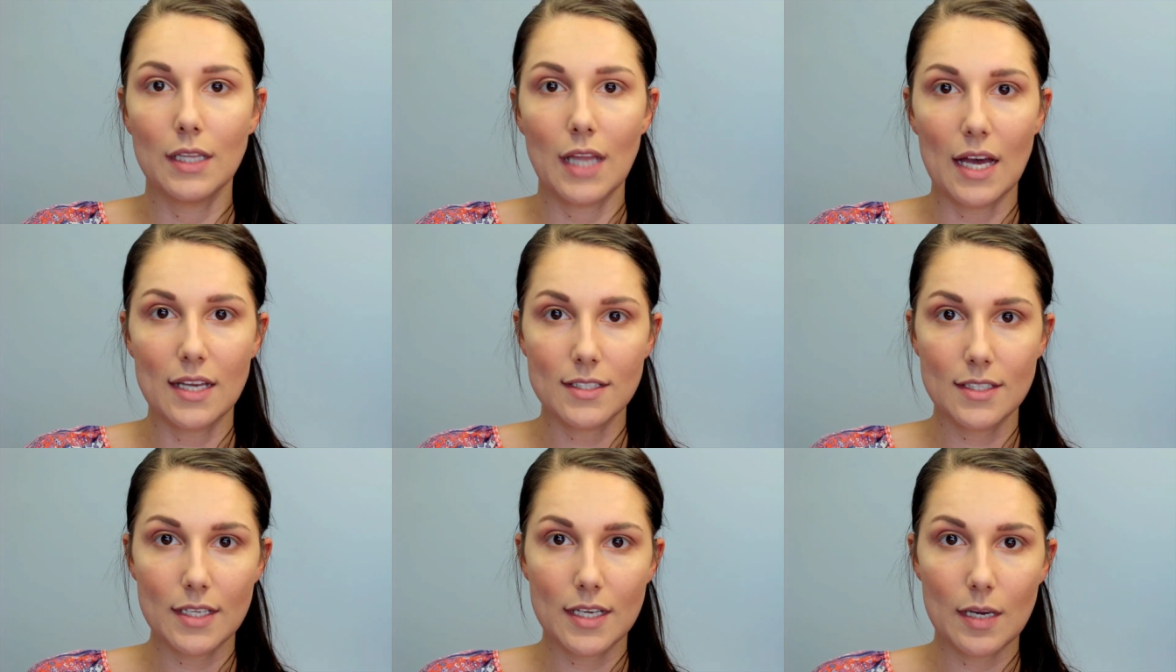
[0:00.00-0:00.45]

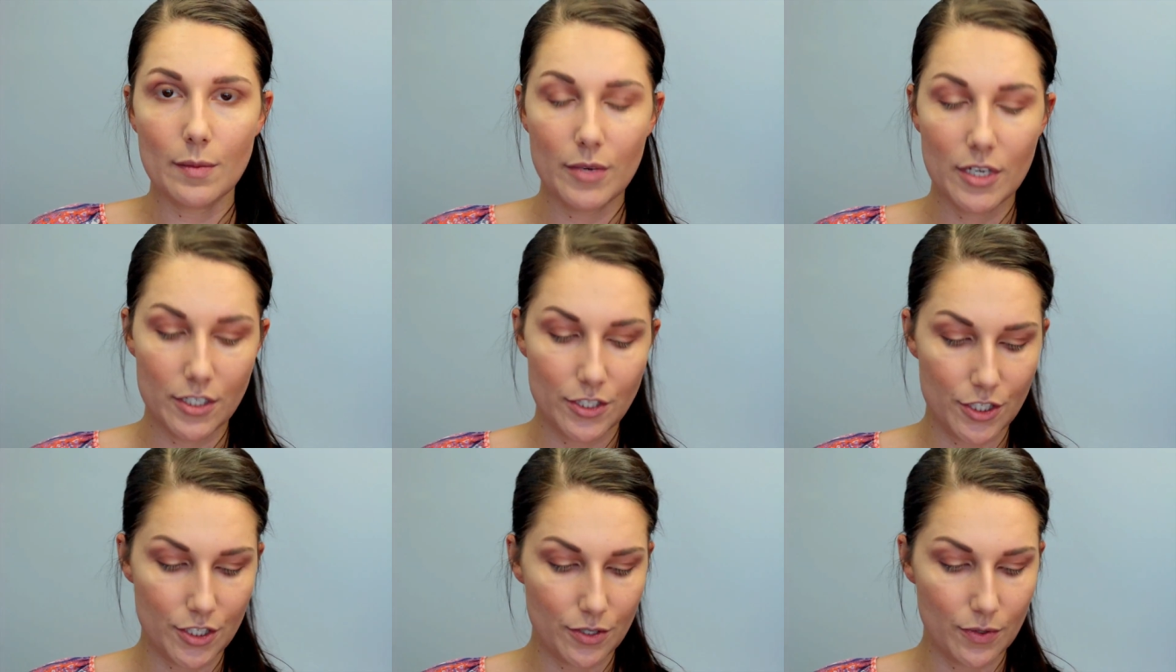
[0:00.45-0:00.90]
Last thing I'm
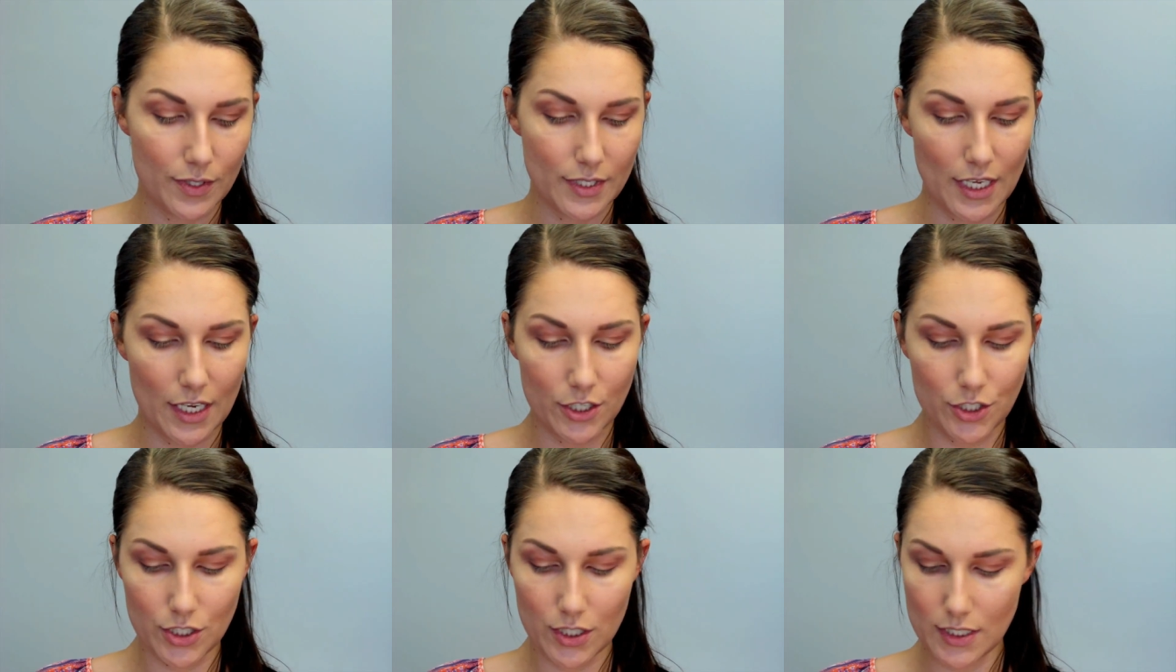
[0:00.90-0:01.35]
gonna do is
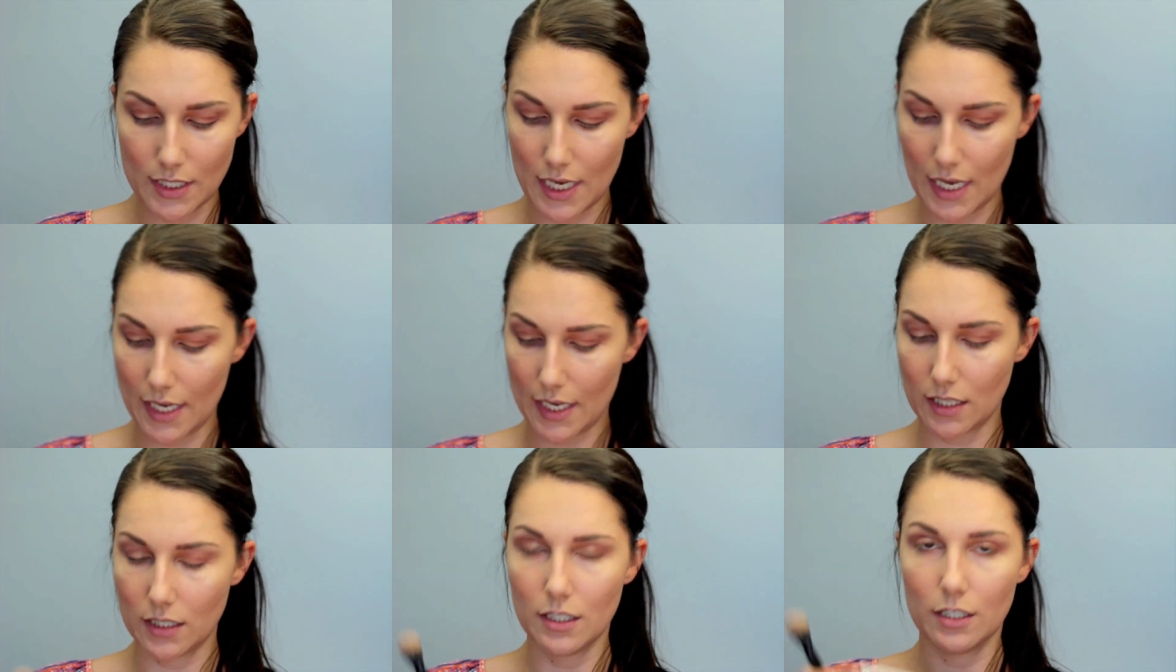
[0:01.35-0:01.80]
actually
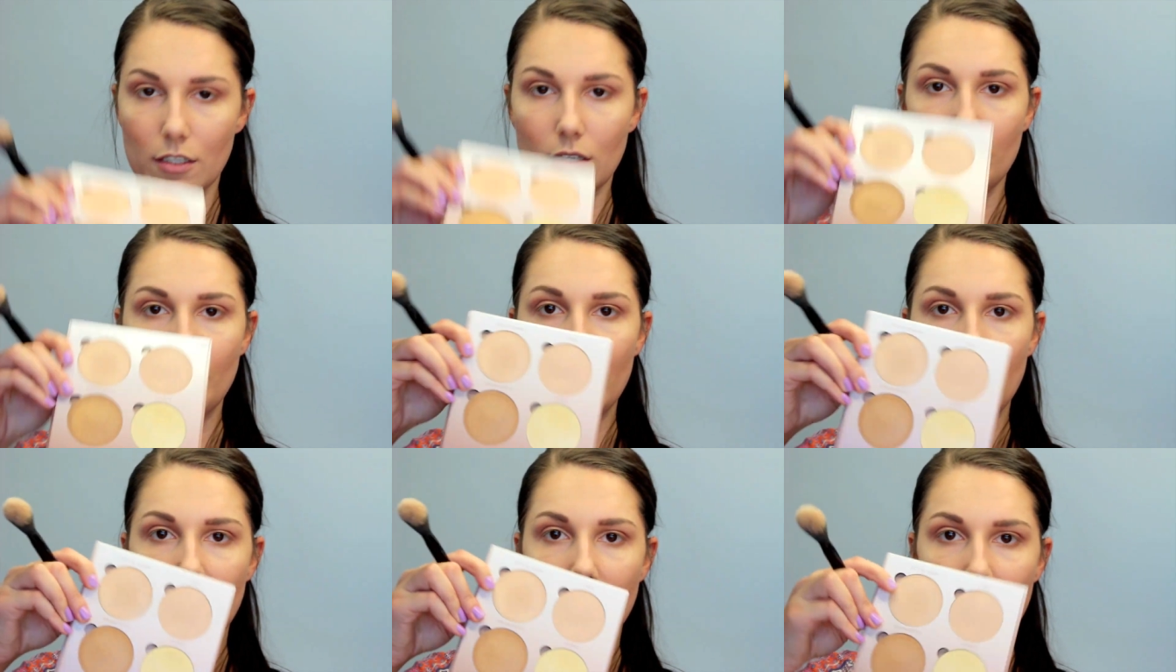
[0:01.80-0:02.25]
take a little
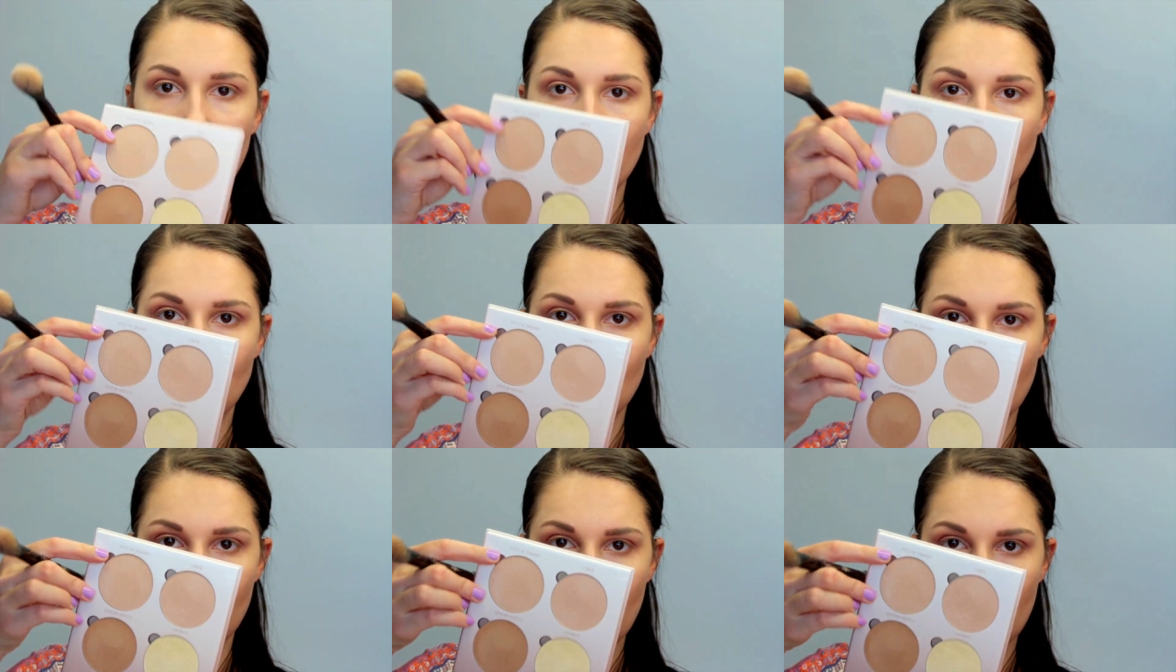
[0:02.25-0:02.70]
bit
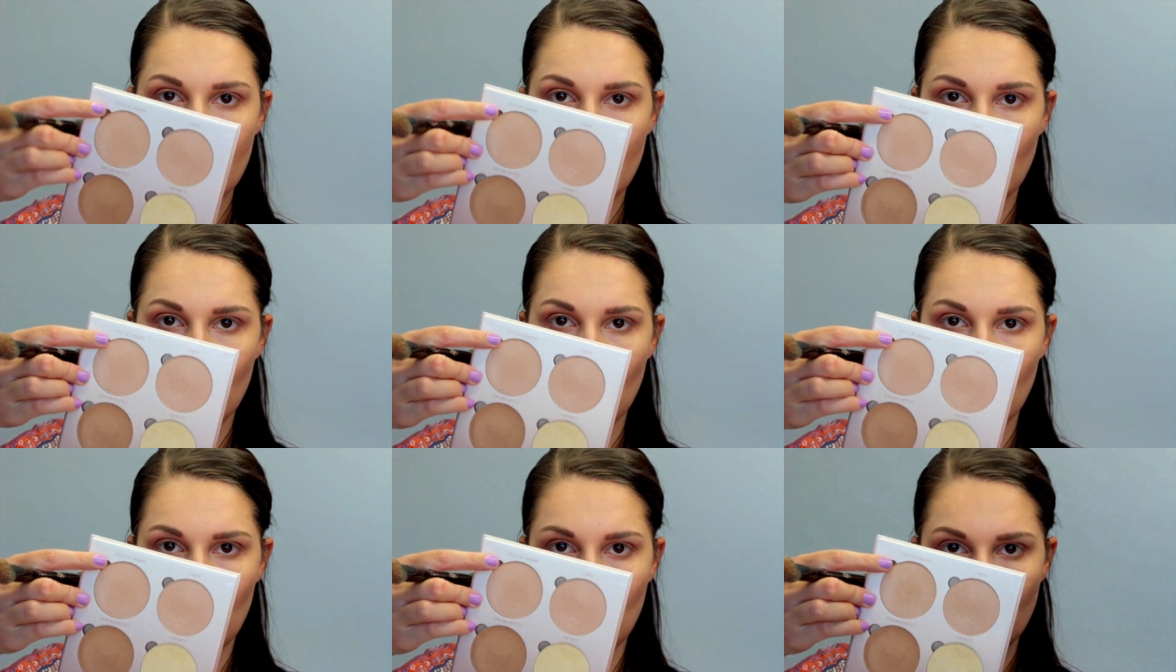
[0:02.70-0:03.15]
of dripping
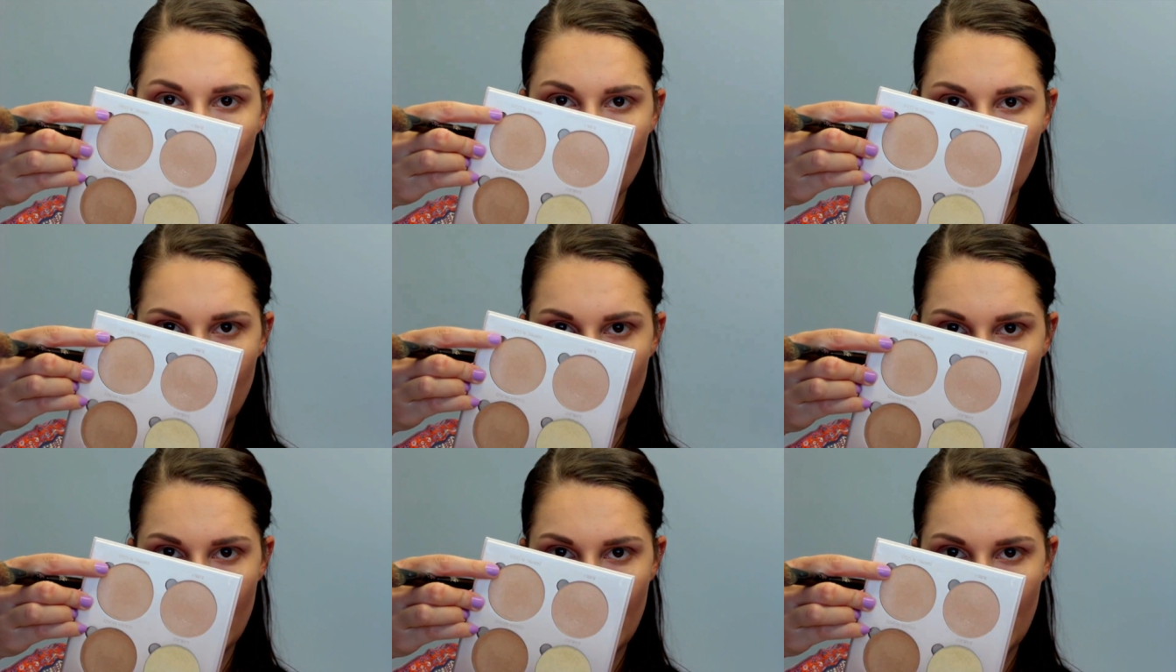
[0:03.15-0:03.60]
in
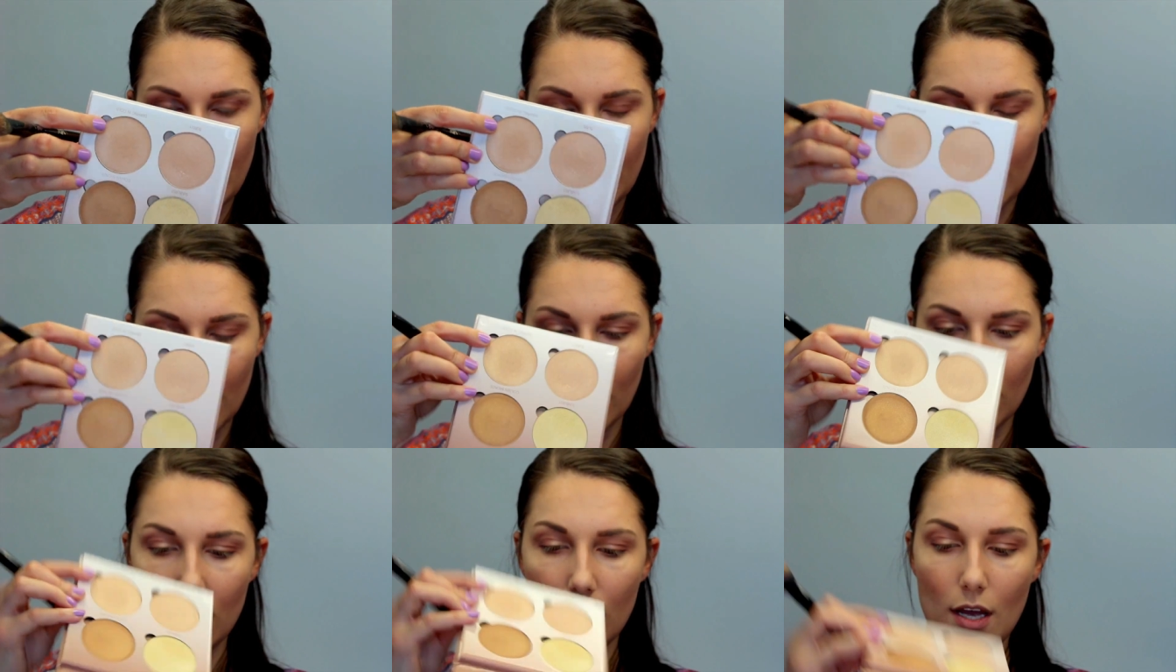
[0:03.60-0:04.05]
gold right
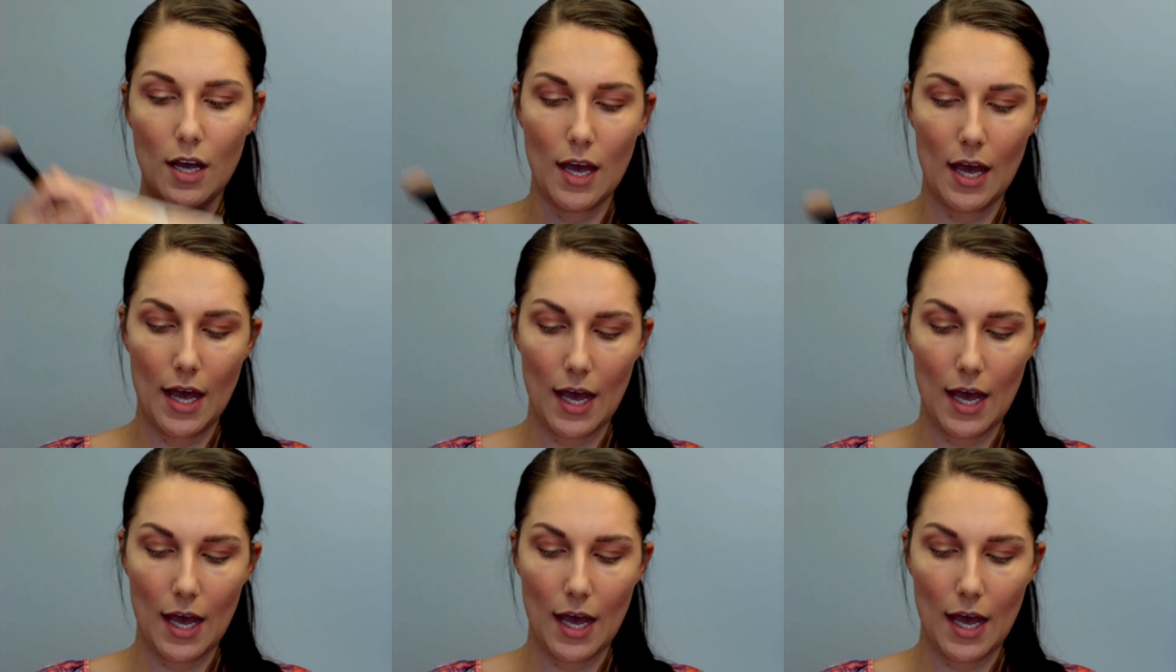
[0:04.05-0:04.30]
here